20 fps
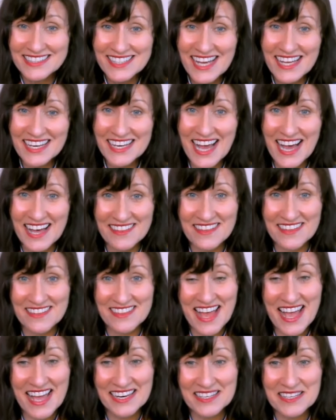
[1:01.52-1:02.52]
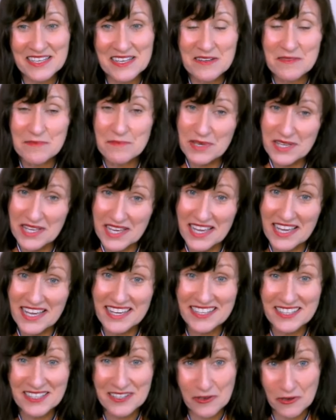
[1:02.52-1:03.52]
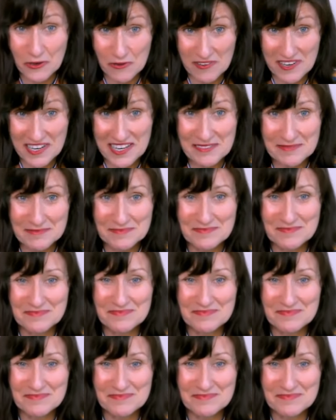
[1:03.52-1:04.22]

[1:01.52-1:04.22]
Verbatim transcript: none other than Pierre Kory.